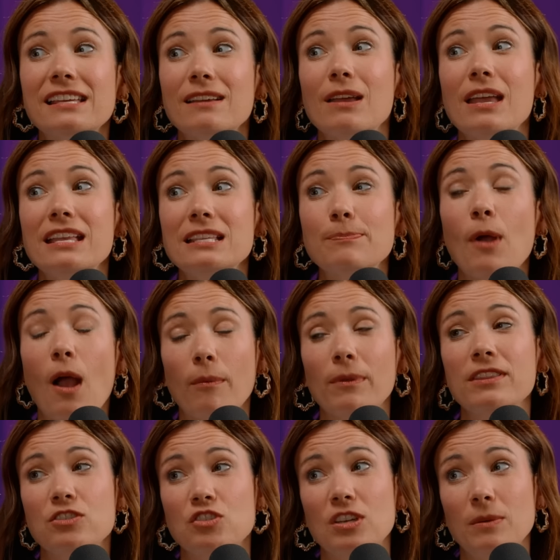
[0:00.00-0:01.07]
it is probably
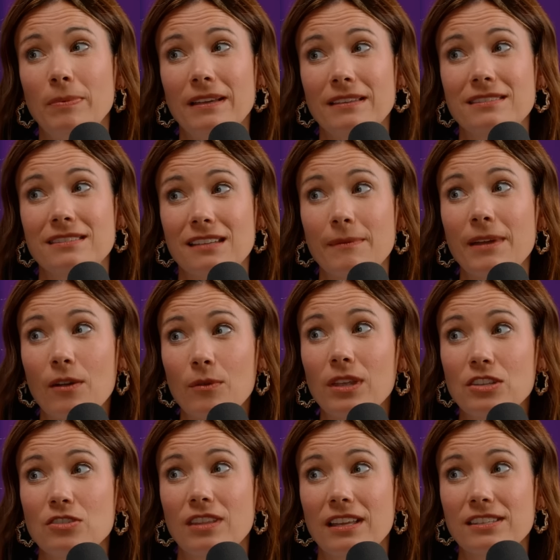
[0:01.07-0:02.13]
the cheapest. I mean, I
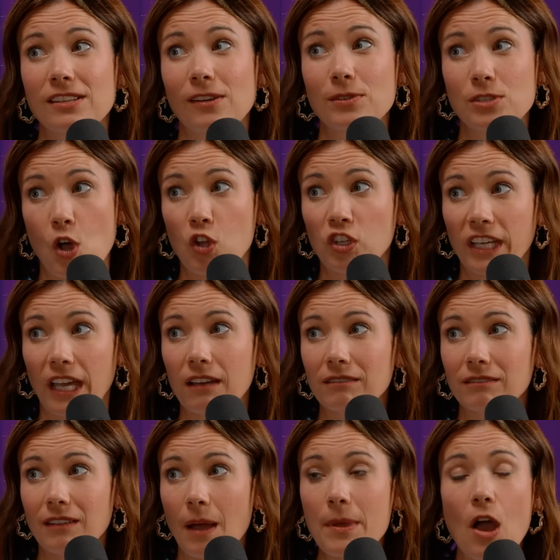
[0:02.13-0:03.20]
really do think so is Aldi.
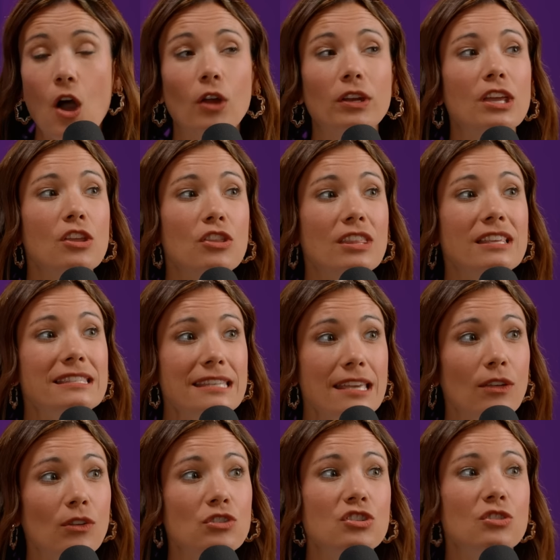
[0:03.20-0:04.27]
I mean, Aldi, the
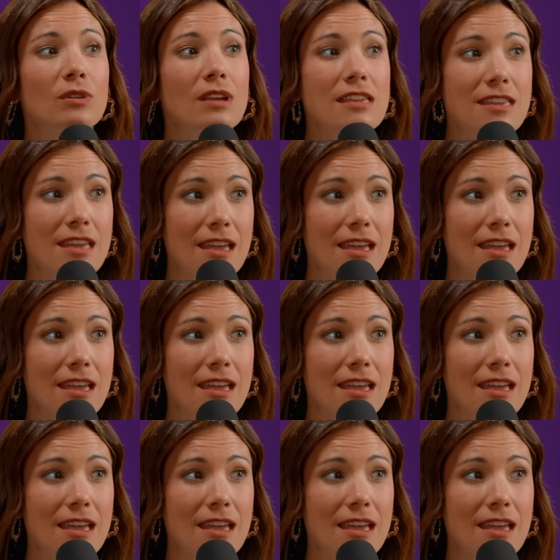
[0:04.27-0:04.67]
deals you can